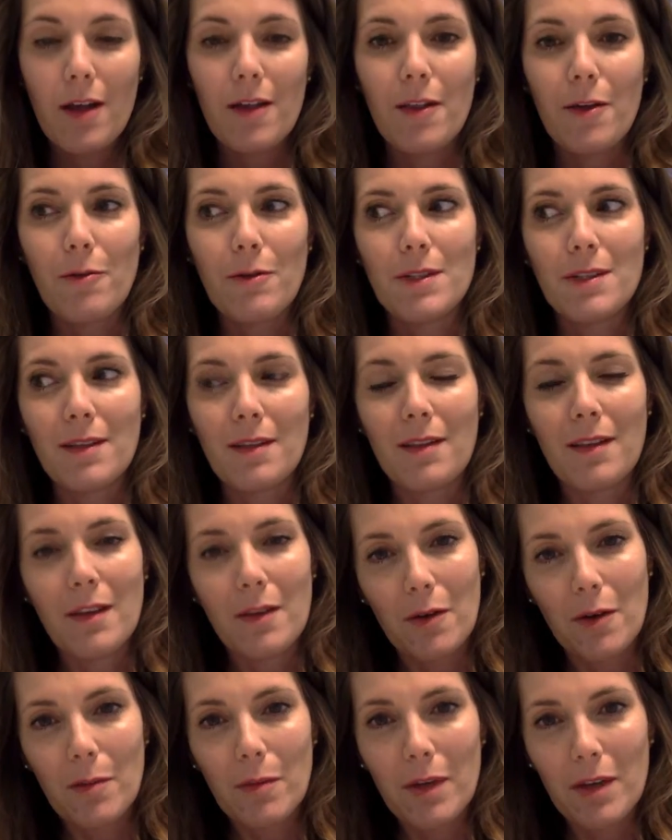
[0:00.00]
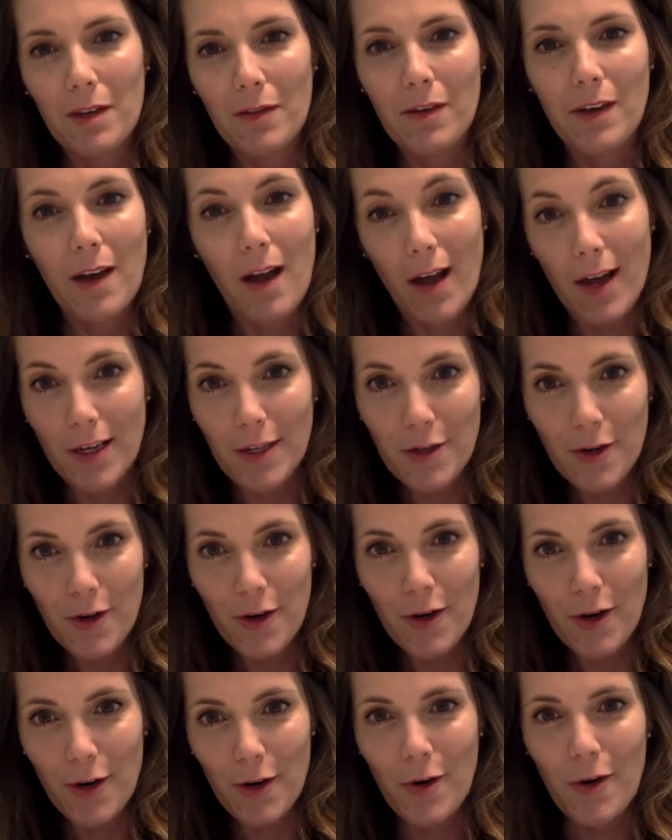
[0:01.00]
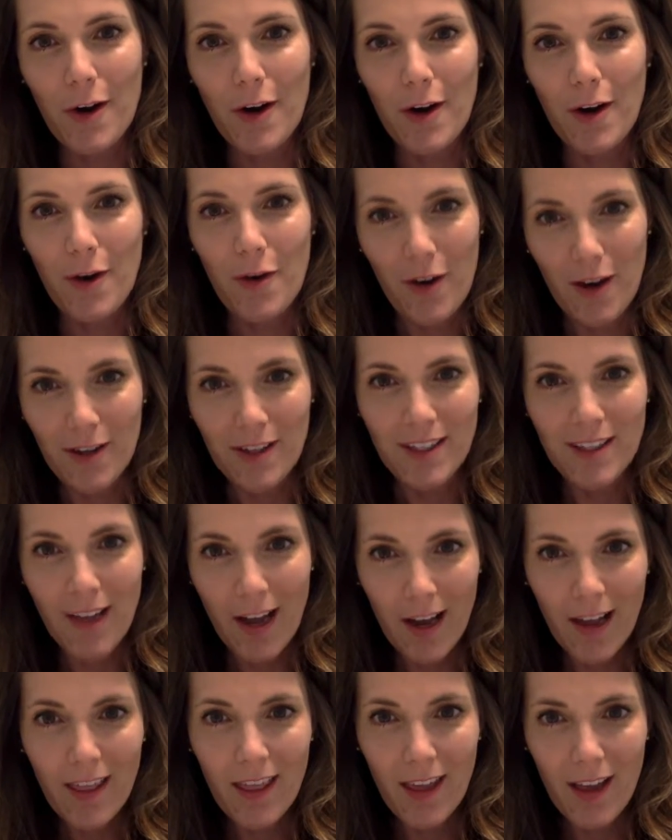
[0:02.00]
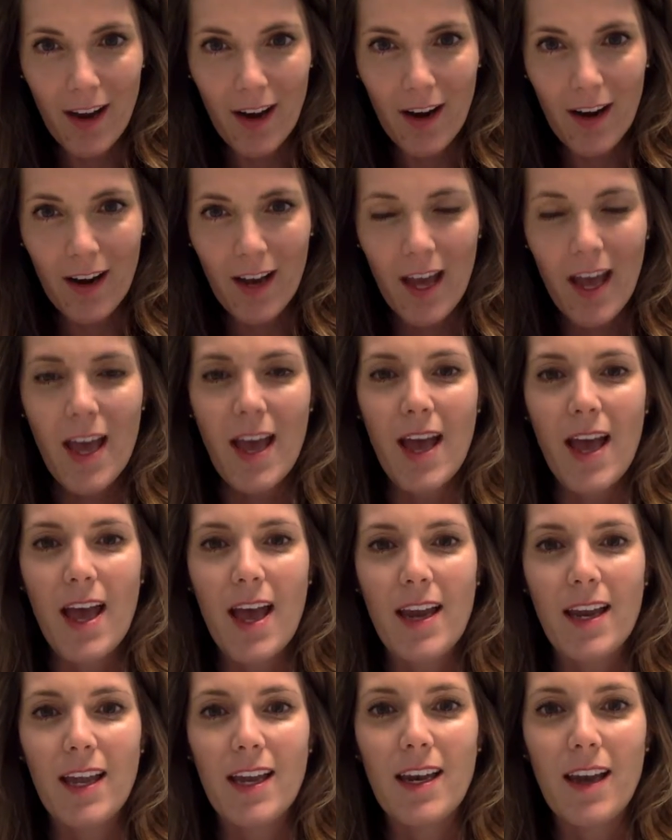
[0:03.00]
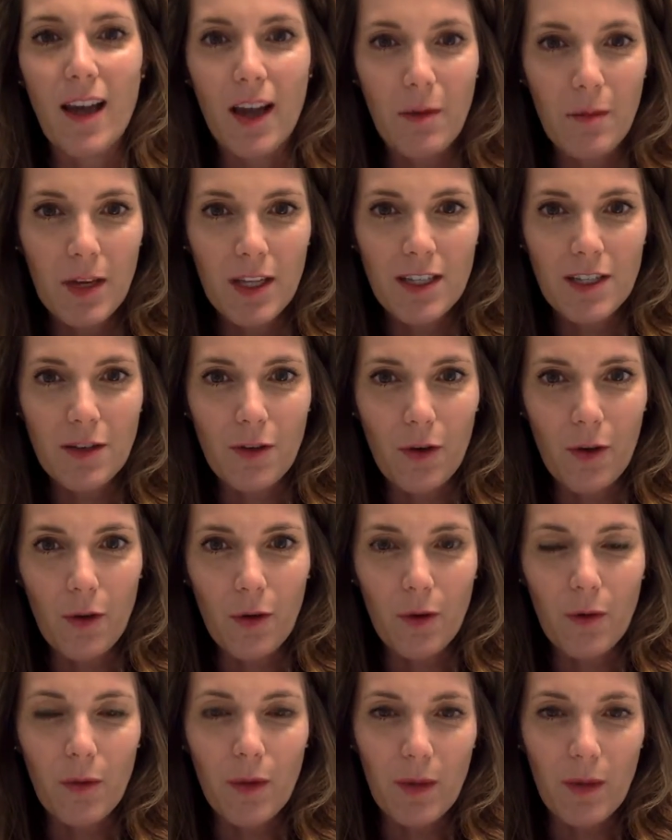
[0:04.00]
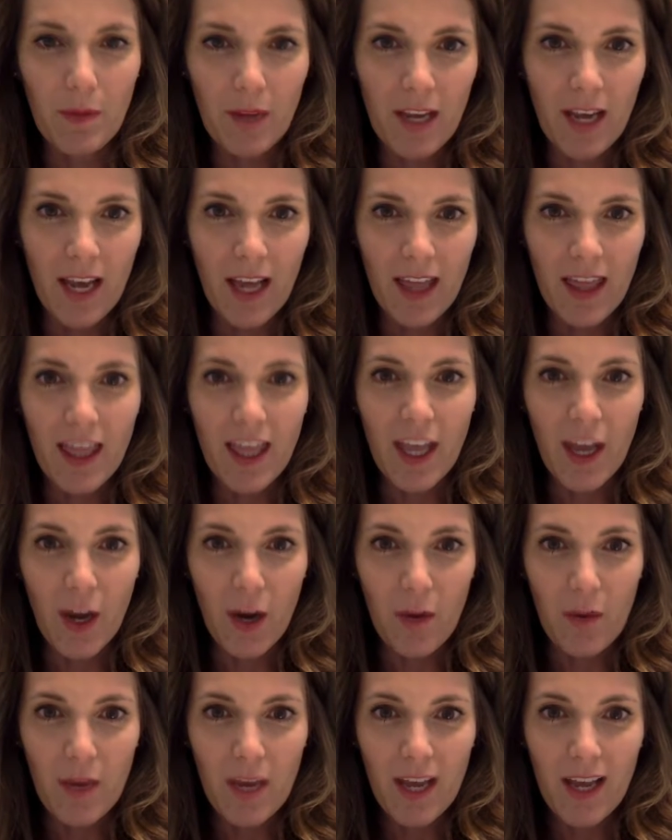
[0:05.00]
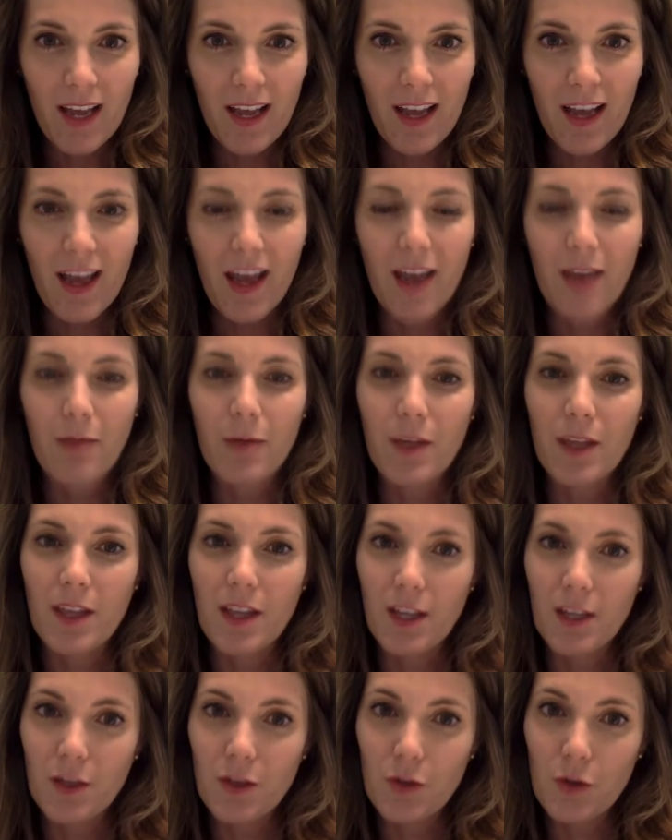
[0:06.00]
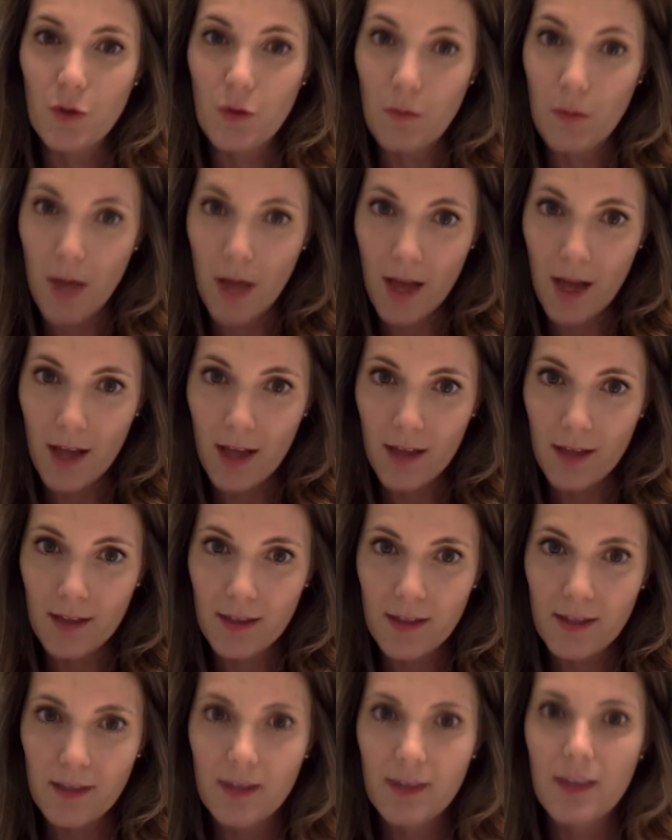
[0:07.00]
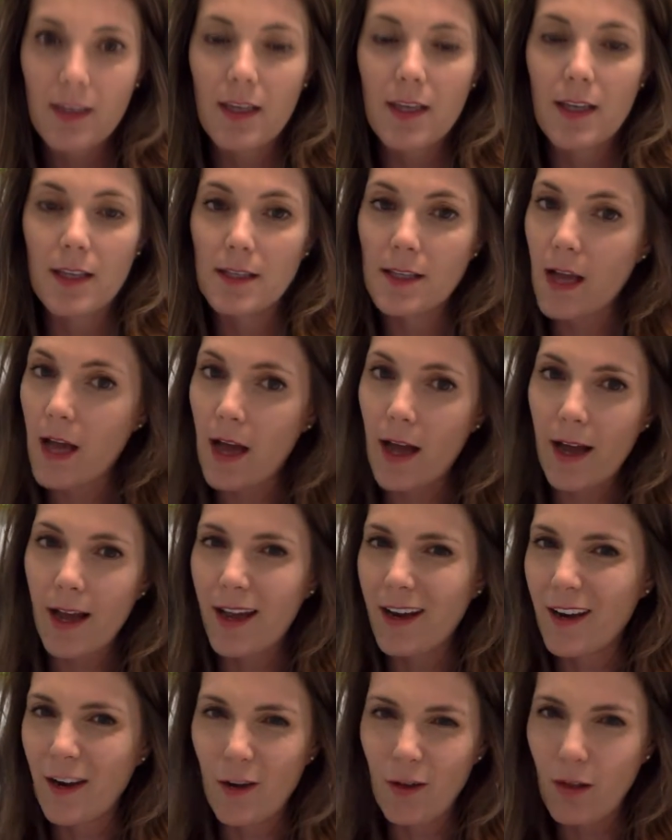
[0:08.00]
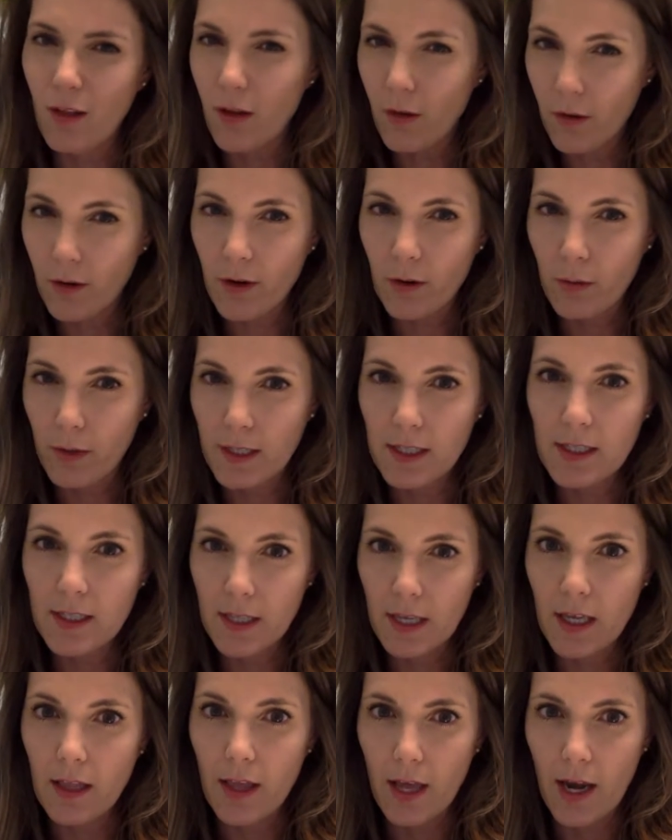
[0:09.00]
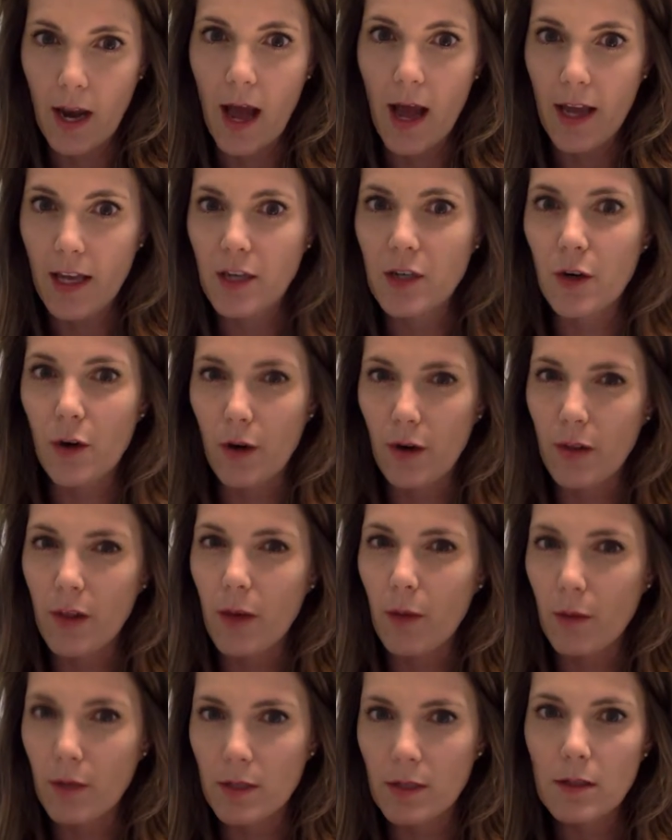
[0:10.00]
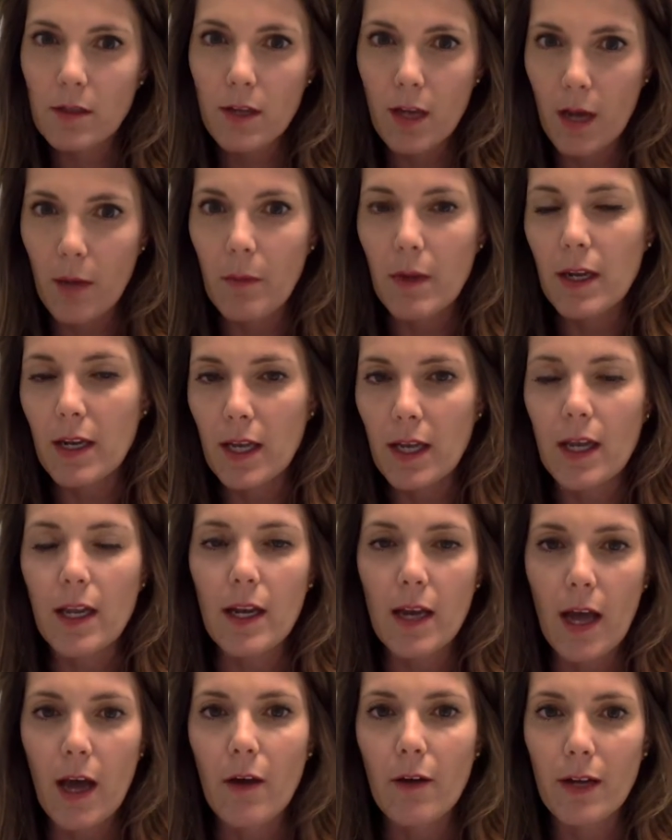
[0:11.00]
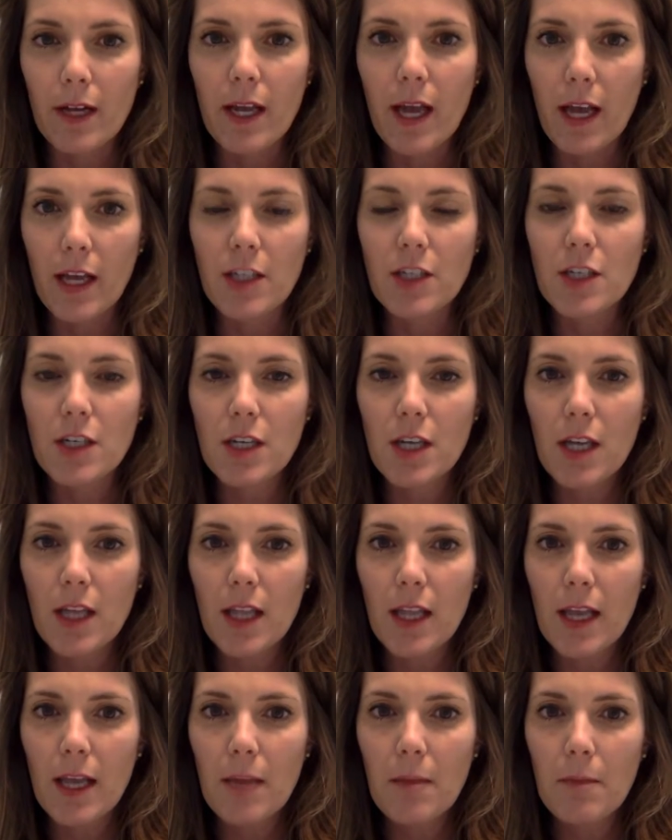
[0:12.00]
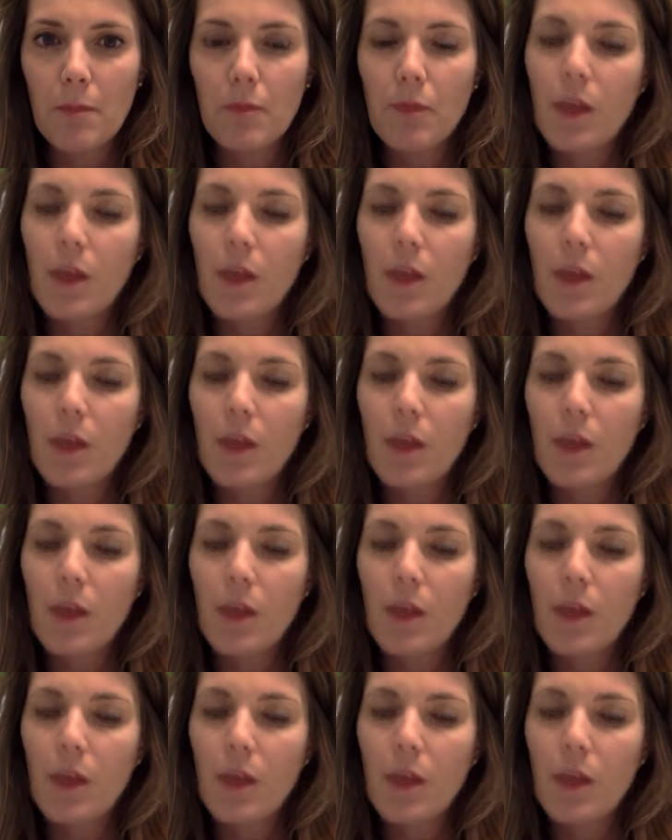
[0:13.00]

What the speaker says: There was a little bit of an eye turn or a crossed eye there, and at 9 months old we began therapy, and within 2 months his eye, I no longer would see that eye turn that was coming in and out occasionally.